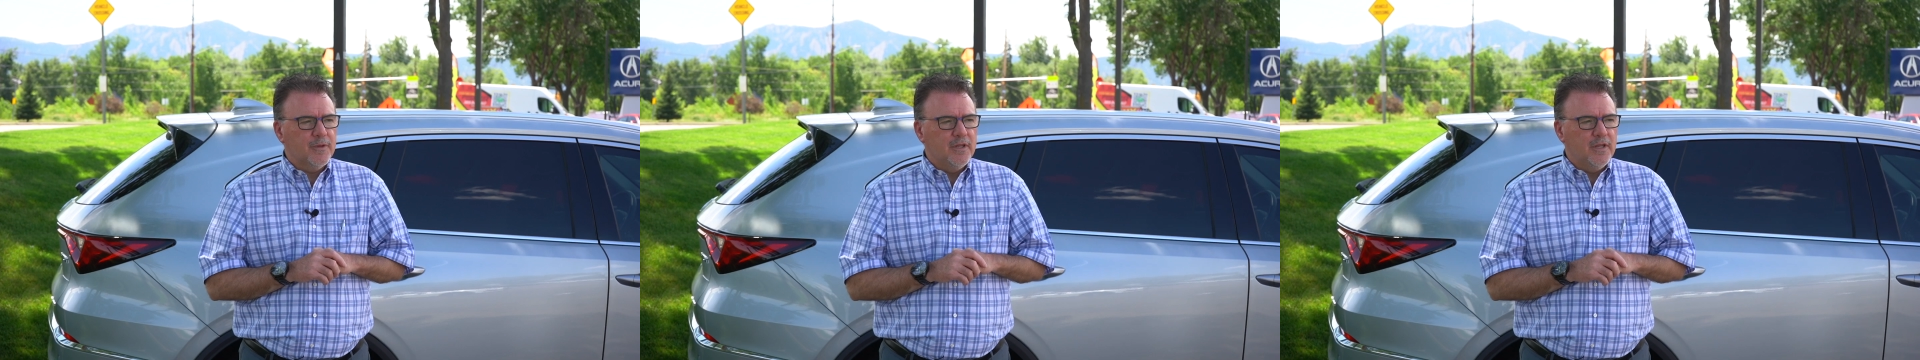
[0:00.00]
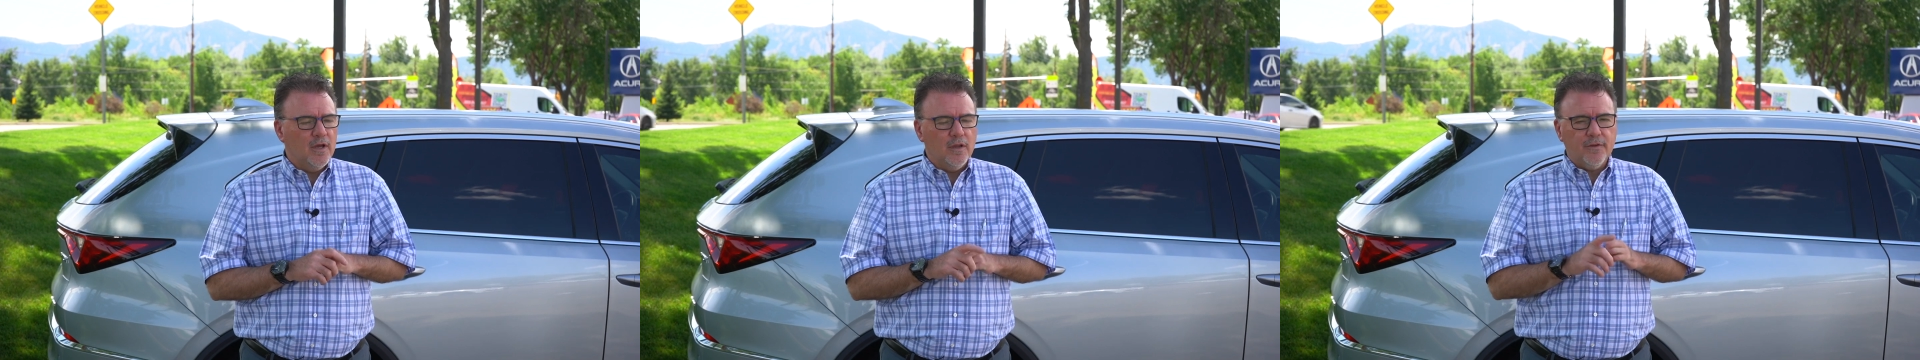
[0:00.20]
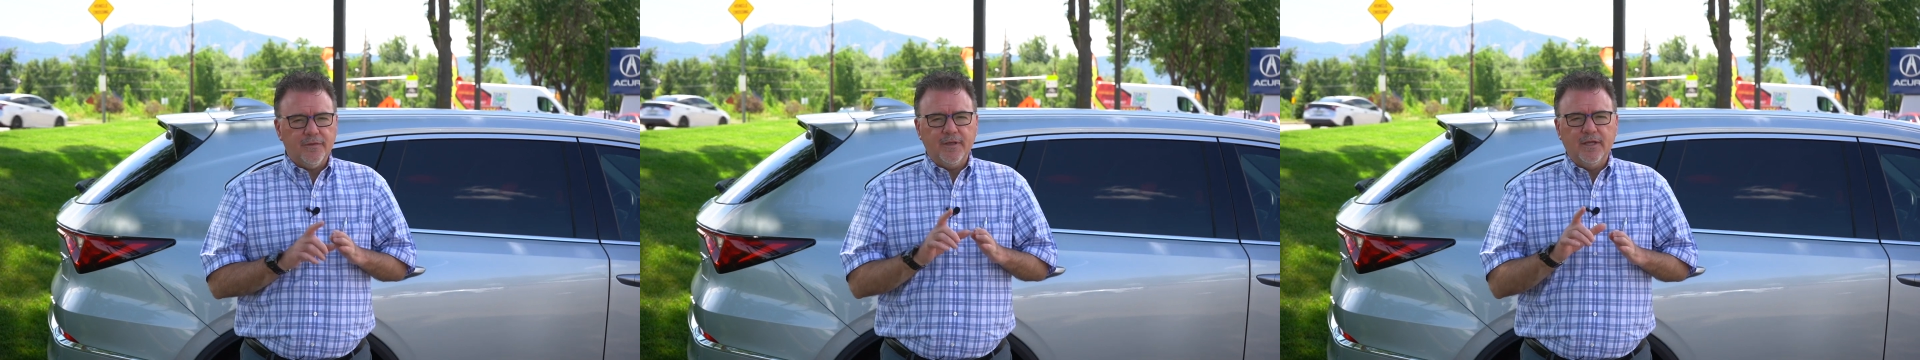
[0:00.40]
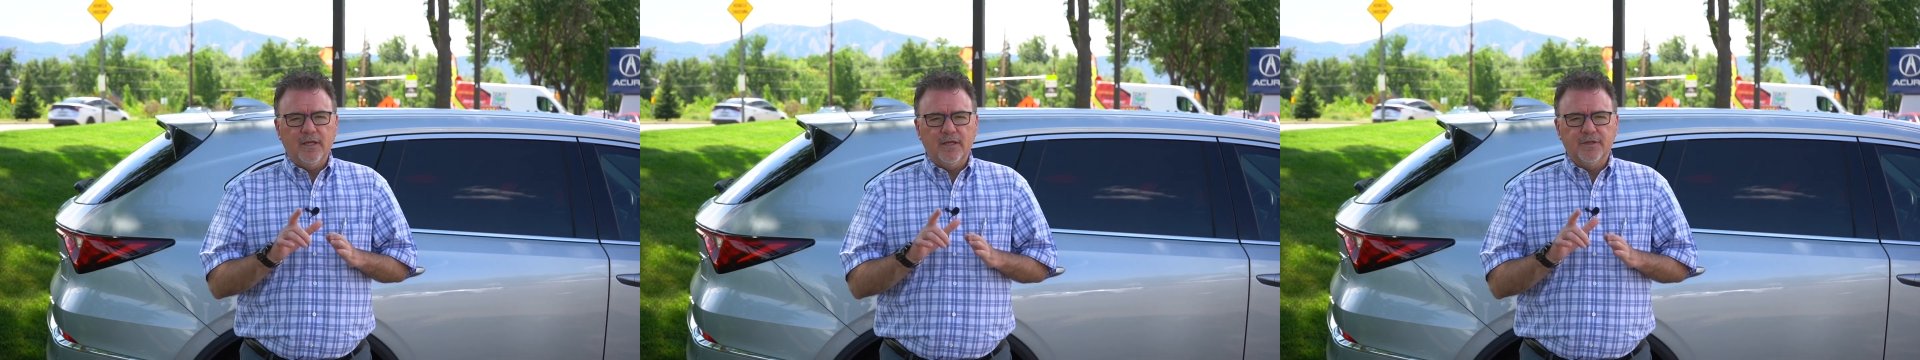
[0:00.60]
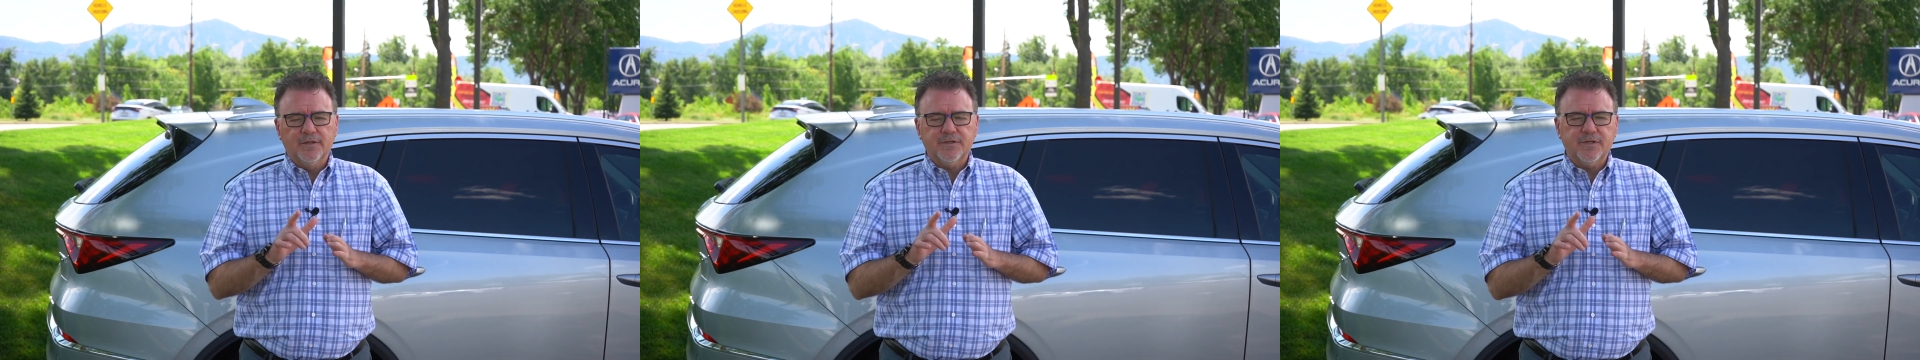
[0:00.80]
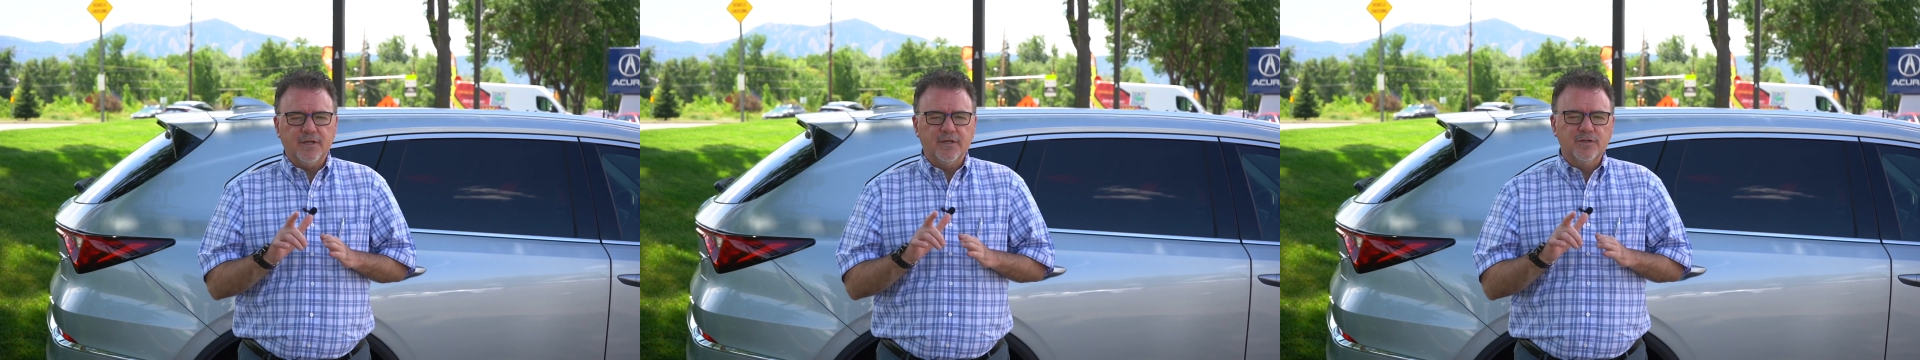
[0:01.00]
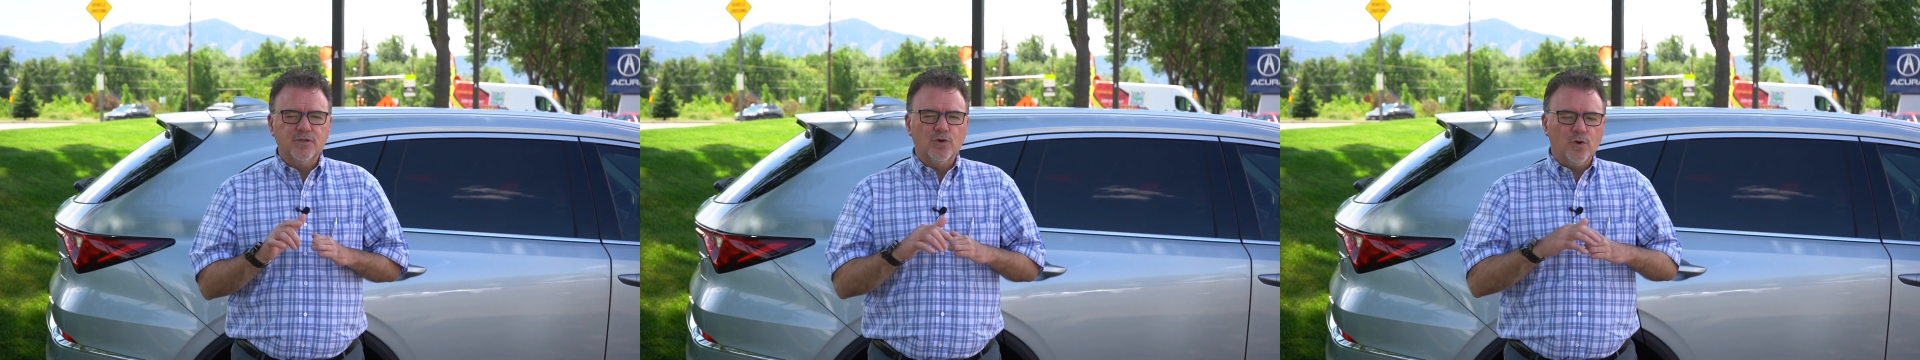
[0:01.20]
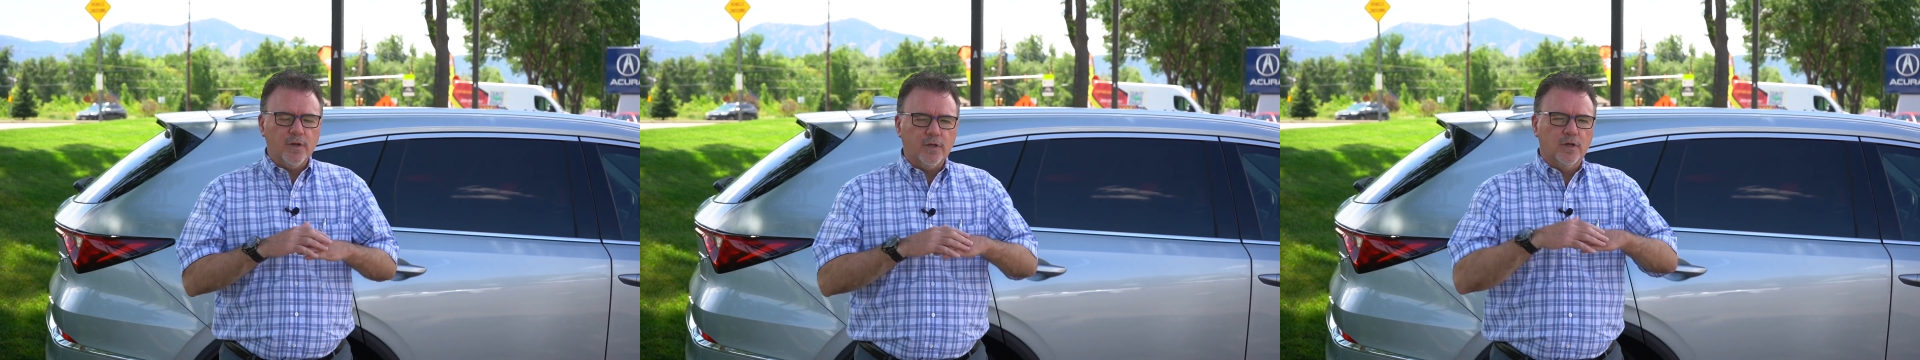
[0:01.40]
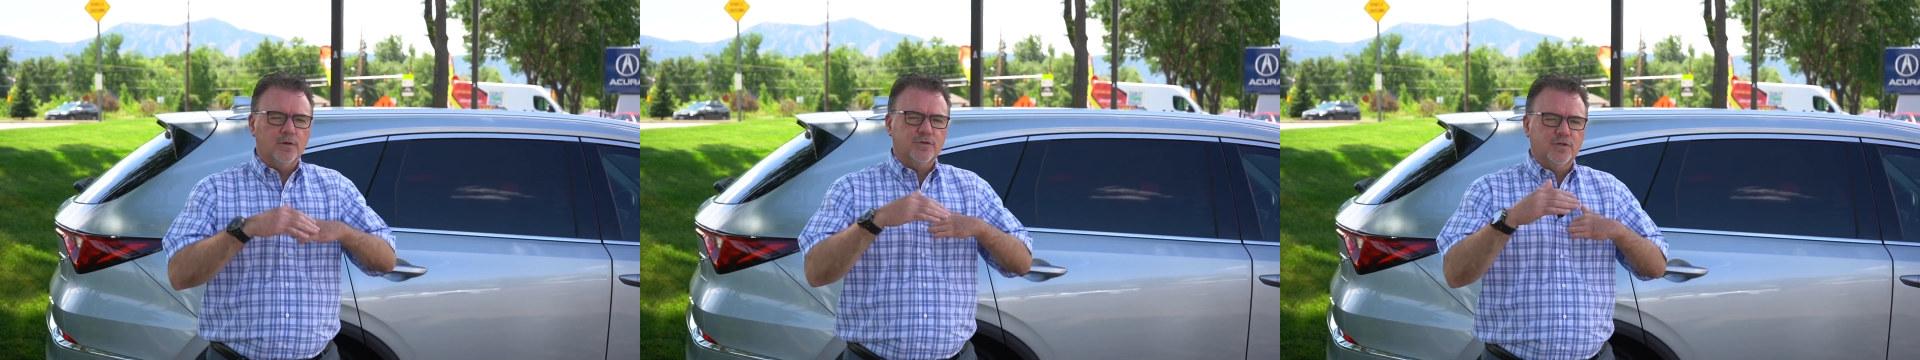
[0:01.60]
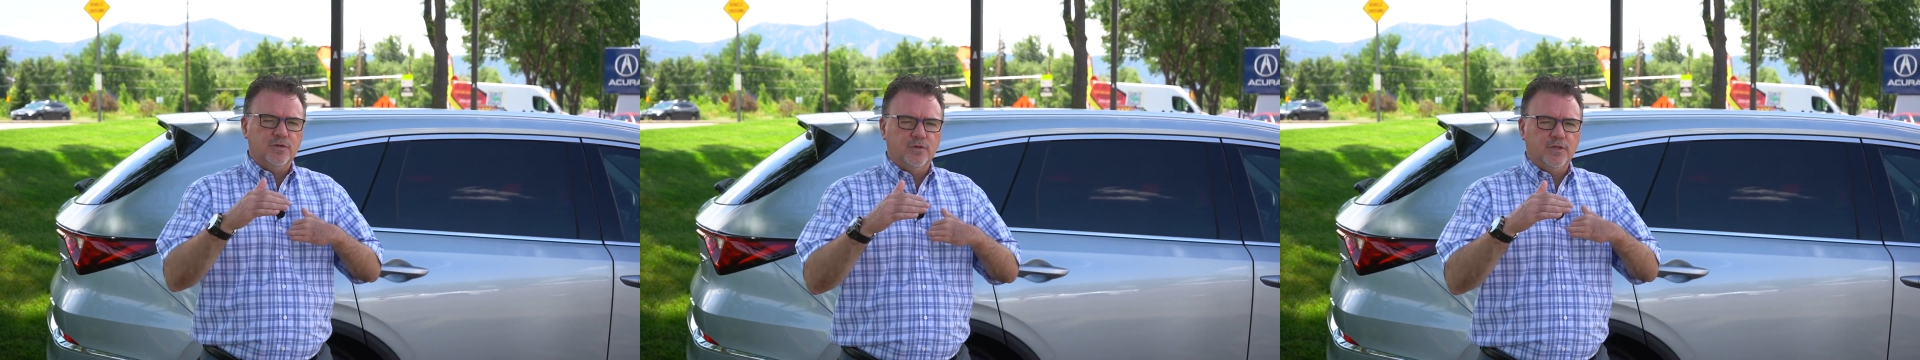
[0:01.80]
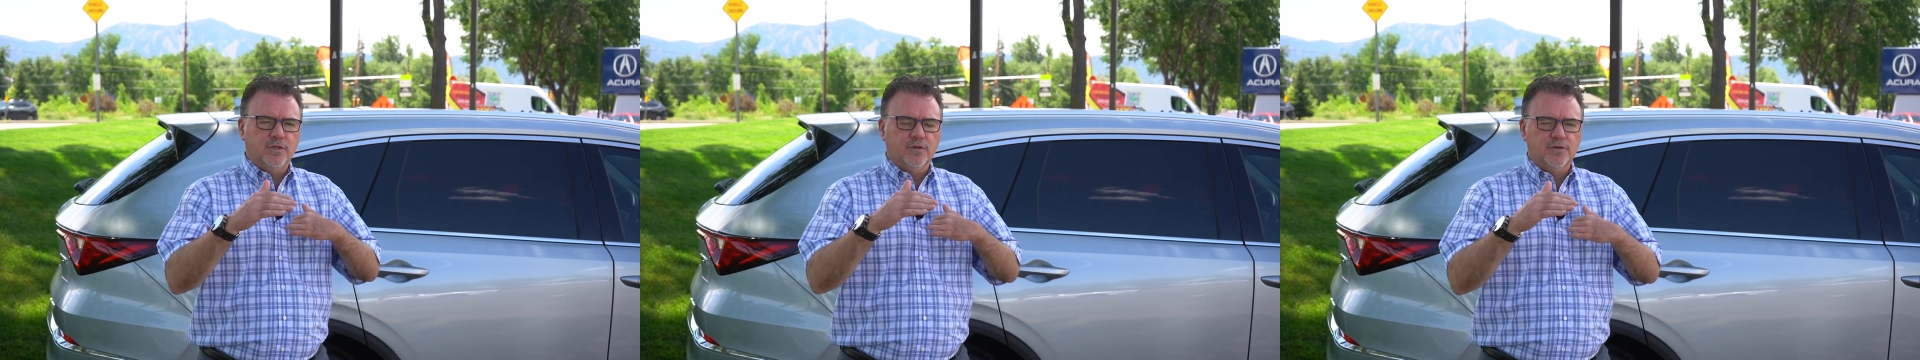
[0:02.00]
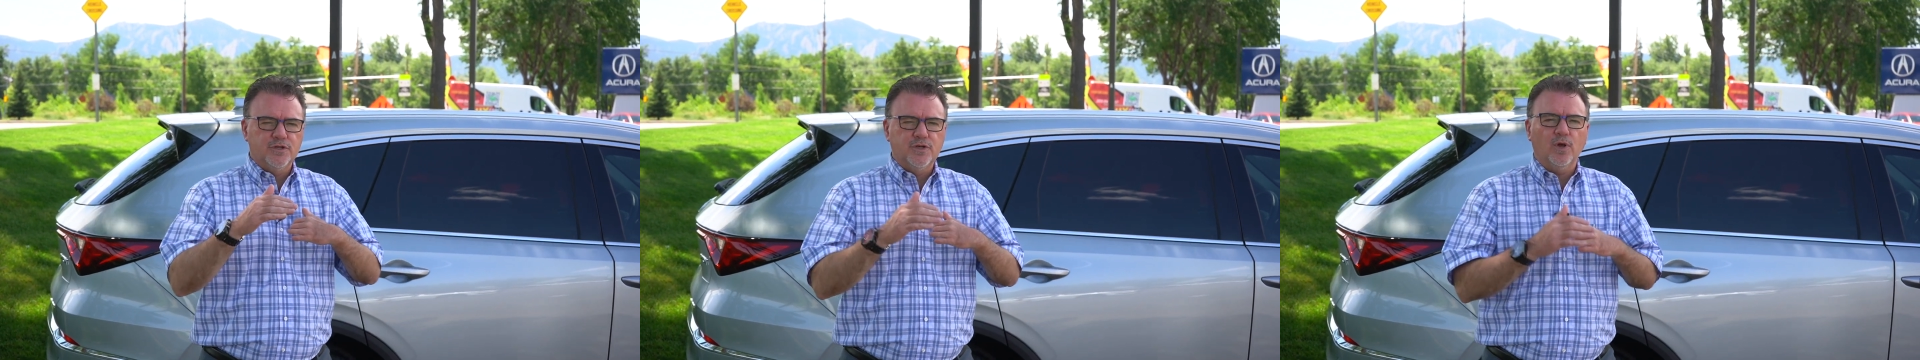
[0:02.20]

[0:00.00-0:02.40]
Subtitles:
The other thing is during those 2 years,